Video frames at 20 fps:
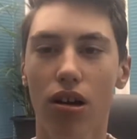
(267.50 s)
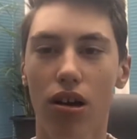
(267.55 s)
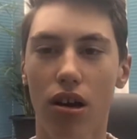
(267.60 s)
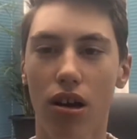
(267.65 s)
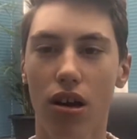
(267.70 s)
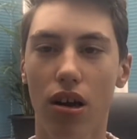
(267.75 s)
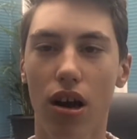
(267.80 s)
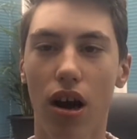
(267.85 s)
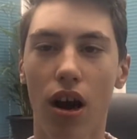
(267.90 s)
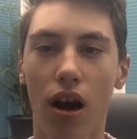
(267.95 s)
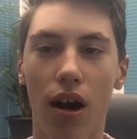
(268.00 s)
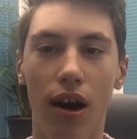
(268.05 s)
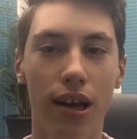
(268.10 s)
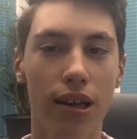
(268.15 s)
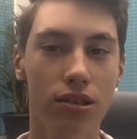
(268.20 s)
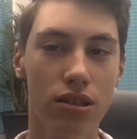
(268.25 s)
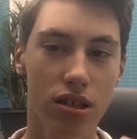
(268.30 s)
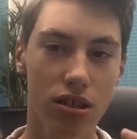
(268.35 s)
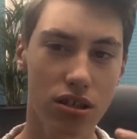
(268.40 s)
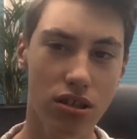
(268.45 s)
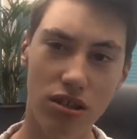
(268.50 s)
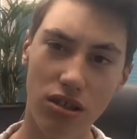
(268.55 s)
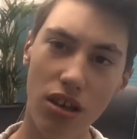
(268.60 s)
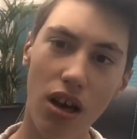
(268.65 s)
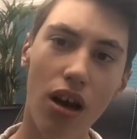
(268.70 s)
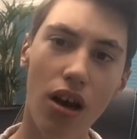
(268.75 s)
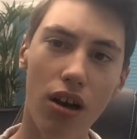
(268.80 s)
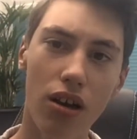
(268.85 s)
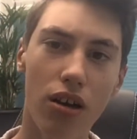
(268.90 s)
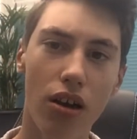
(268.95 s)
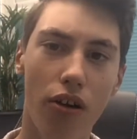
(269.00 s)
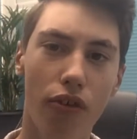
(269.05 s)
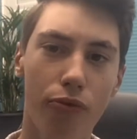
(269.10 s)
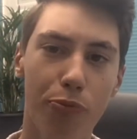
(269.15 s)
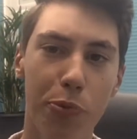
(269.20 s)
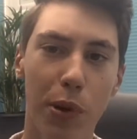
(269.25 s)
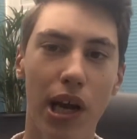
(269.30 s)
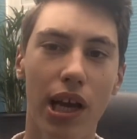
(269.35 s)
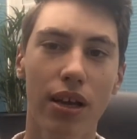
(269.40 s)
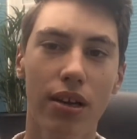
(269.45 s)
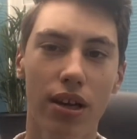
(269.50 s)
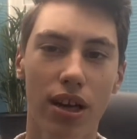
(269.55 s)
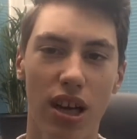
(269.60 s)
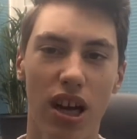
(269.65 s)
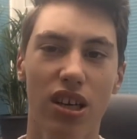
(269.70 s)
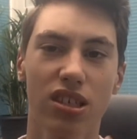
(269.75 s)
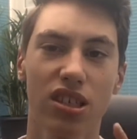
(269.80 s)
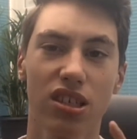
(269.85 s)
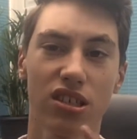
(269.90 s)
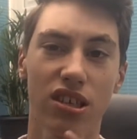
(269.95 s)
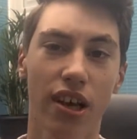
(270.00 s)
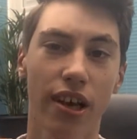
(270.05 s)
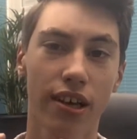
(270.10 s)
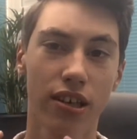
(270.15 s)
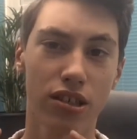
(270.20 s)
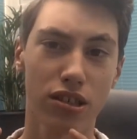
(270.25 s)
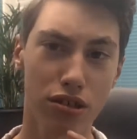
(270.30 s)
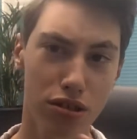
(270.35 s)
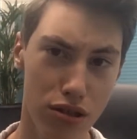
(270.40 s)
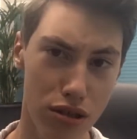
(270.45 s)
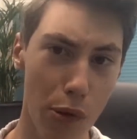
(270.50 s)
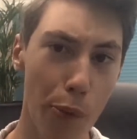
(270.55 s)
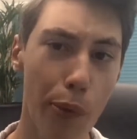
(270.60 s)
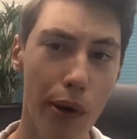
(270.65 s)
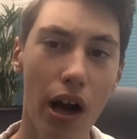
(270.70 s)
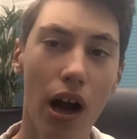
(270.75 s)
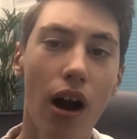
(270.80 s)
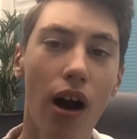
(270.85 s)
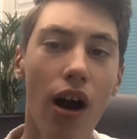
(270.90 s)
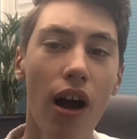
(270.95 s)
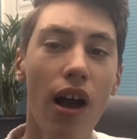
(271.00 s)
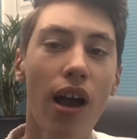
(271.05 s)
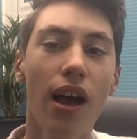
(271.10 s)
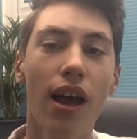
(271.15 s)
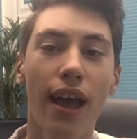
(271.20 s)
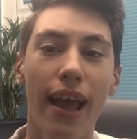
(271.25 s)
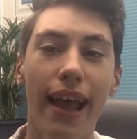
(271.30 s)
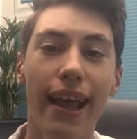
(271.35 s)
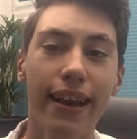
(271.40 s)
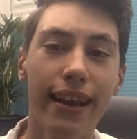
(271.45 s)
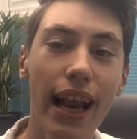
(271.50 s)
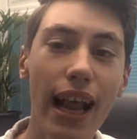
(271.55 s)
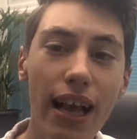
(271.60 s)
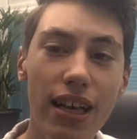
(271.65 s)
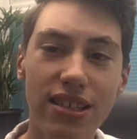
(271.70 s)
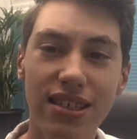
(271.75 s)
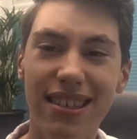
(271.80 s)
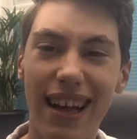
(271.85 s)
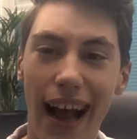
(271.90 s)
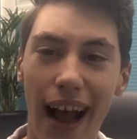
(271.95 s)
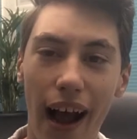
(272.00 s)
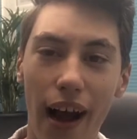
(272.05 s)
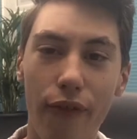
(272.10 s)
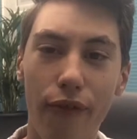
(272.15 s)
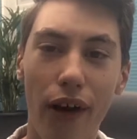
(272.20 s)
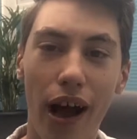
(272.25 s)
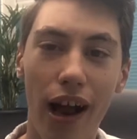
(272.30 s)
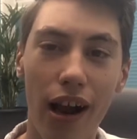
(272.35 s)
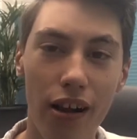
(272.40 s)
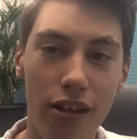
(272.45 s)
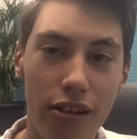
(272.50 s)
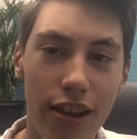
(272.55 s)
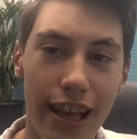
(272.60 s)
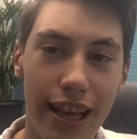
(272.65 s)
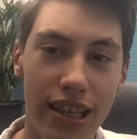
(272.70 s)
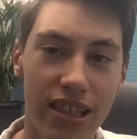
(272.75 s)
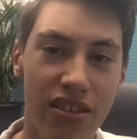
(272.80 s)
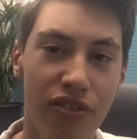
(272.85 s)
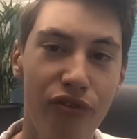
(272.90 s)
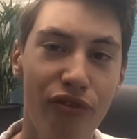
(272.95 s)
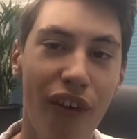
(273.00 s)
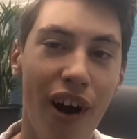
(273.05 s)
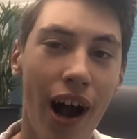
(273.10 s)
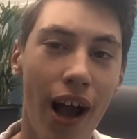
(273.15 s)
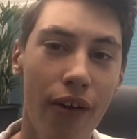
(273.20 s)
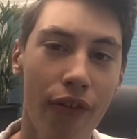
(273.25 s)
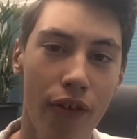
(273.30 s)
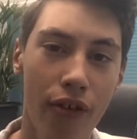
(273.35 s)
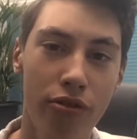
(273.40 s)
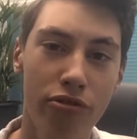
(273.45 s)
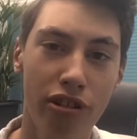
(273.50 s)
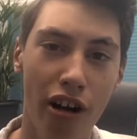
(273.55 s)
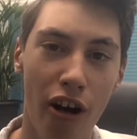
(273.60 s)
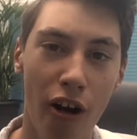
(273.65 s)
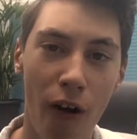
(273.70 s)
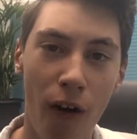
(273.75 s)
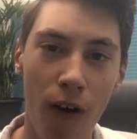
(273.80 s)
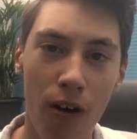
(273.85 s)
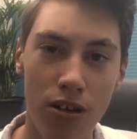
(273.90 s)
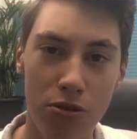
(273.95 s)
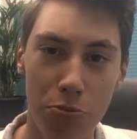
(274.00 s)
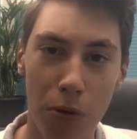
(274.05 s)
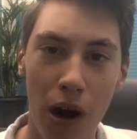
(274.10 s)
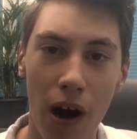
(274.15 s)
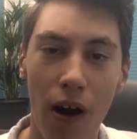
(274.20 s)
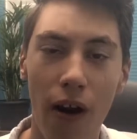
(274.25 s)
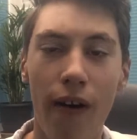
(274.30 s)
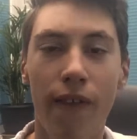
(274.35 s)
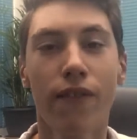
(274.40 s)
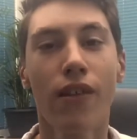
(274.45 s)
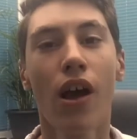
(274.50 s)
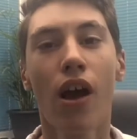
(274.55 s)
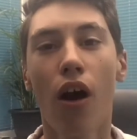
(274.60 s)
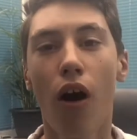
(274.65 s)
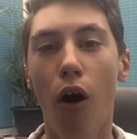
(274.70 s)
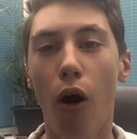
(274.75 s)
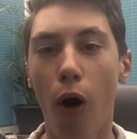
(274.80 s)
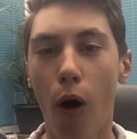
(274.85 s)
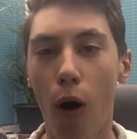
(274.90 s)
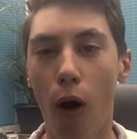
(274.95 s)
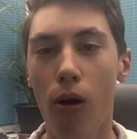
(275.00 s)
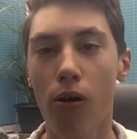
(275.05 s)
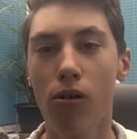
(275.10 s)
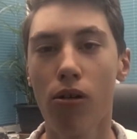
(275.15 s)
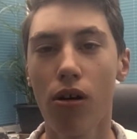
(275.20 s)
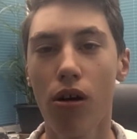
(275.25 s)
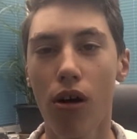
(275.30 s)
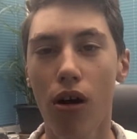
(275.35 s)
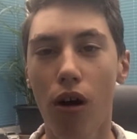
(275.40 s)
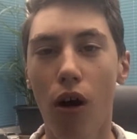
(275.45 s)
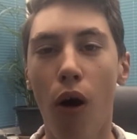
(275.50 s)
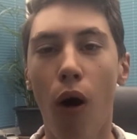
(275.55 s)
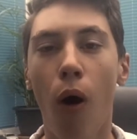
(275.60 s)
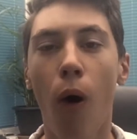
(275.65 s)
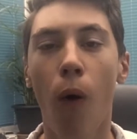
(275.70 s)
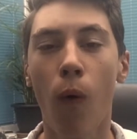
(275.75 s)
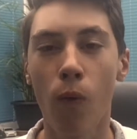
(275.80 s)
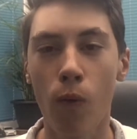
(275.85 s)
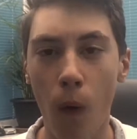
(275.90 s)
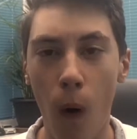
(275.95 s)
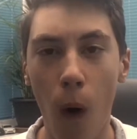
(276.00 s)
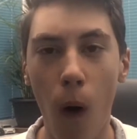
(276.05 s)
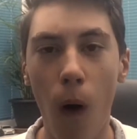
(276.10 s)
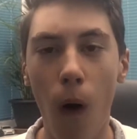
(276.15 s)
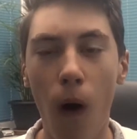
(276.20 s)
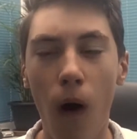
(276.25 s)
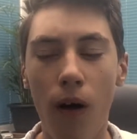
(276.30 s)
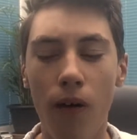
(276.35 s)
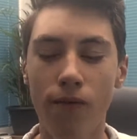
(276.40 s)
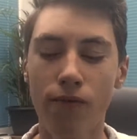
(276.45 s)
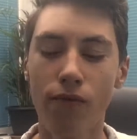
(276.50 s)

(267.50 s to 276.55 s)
car is certain of being classed as a supercar, it needs to have at least 500 horsepower or more,